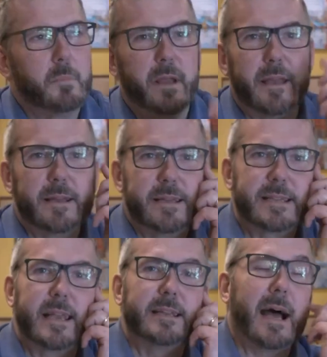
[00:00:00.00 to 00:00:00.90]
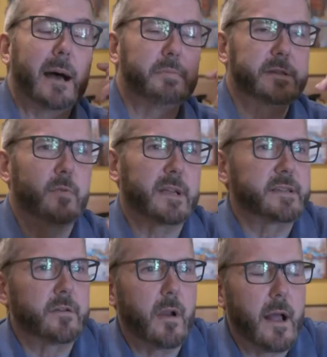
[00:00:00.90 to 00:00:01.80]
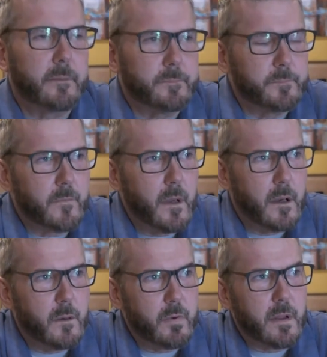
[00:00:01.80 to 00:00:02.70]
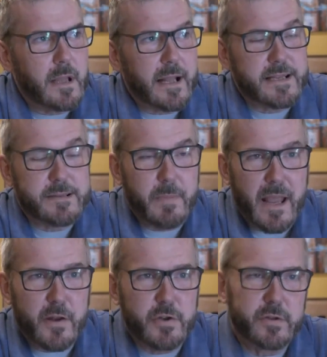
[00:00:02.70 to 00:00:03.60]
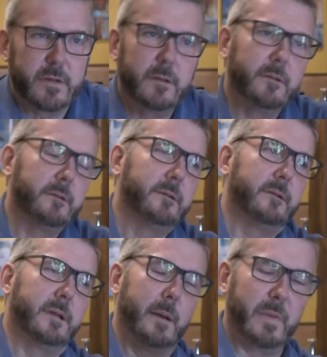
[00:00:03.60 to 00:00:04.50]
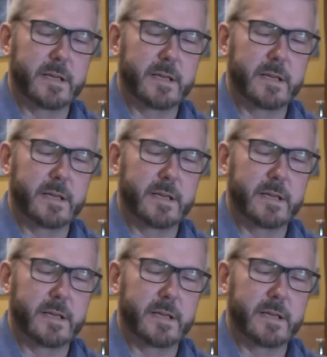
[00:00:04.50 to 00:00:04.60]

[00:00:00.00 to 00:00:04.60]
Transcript: Bahía is a tapas restaurant uh, with a lot of Spanish, not